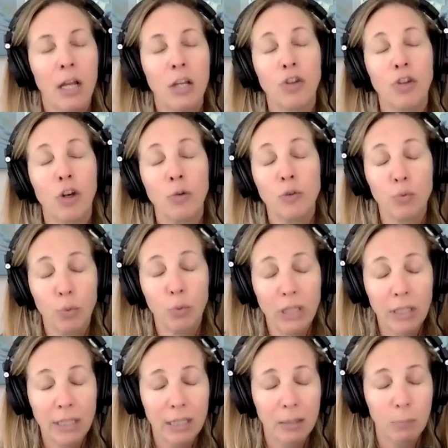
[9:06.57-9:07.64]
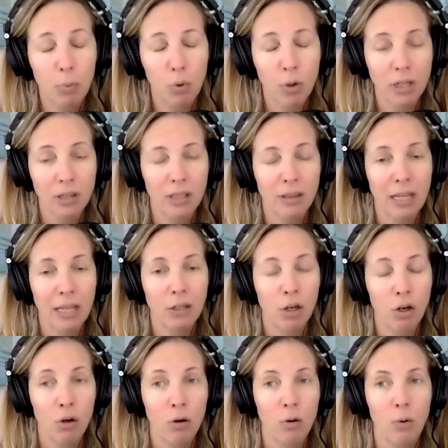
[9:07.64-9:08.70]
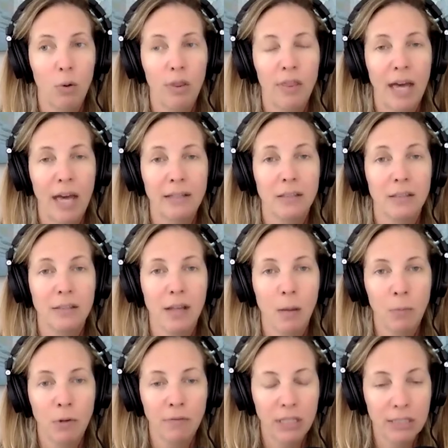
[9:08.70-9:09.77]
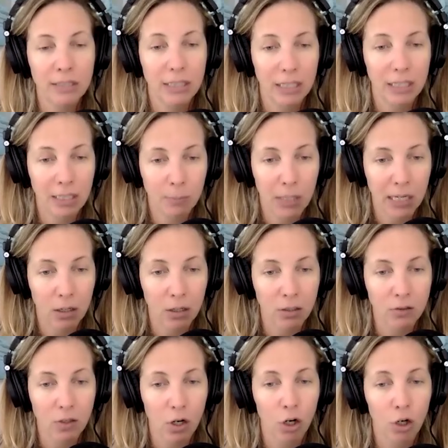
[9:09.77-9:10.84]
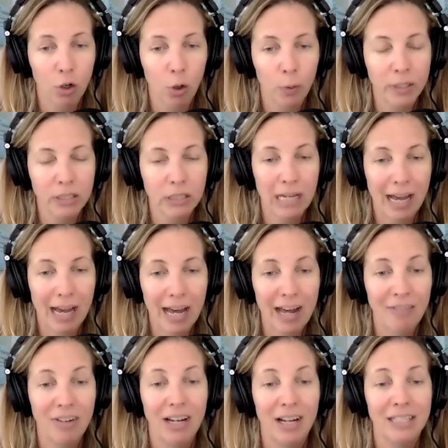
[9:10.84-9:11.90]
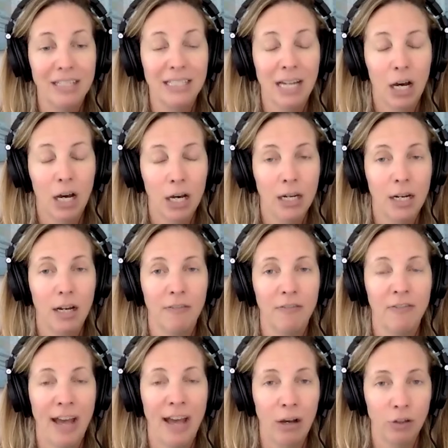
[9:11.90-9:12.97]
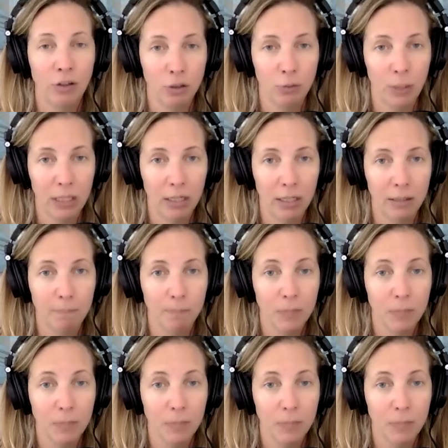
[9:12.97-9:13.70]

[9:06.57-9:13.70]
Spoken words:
So it's really important that they know that some of these emails are going to have a ton of value in it.